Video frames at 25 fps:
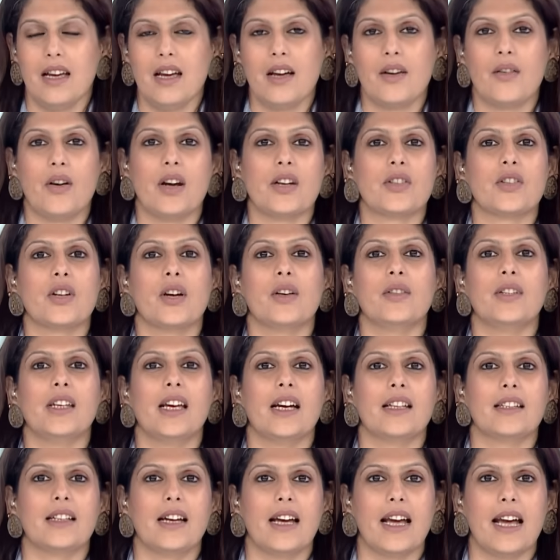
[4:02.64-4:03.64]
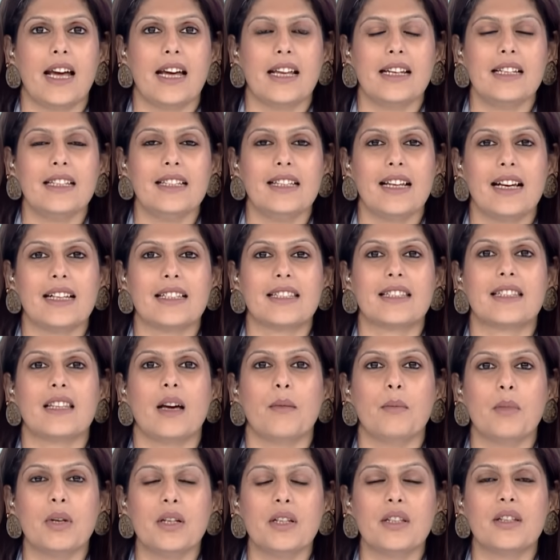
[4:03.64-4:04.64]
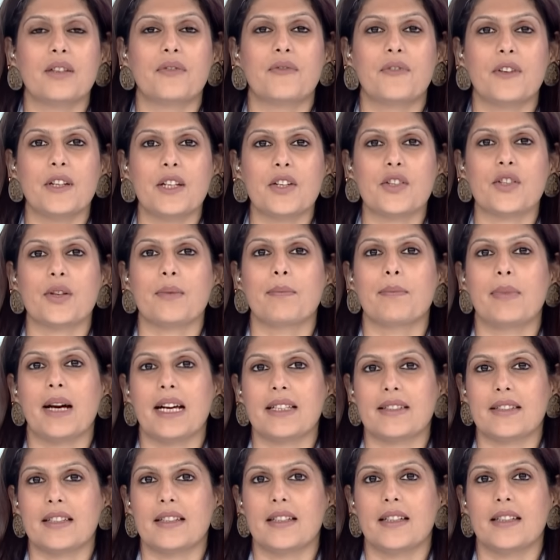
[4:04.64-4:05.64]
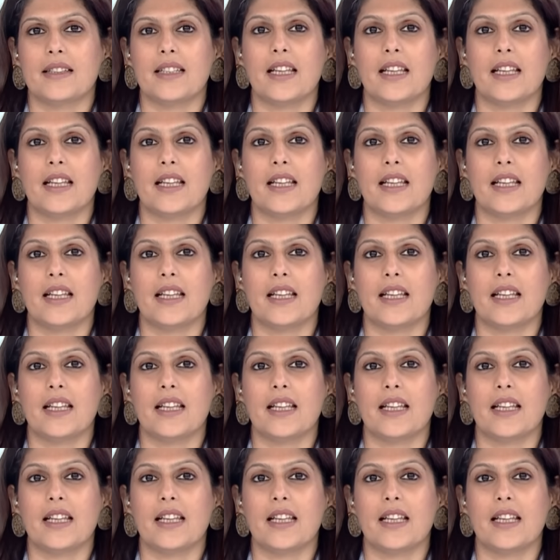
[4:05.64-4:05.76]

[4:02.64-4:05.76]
Russia, on the other hand, has summoned the Finnish ambassador.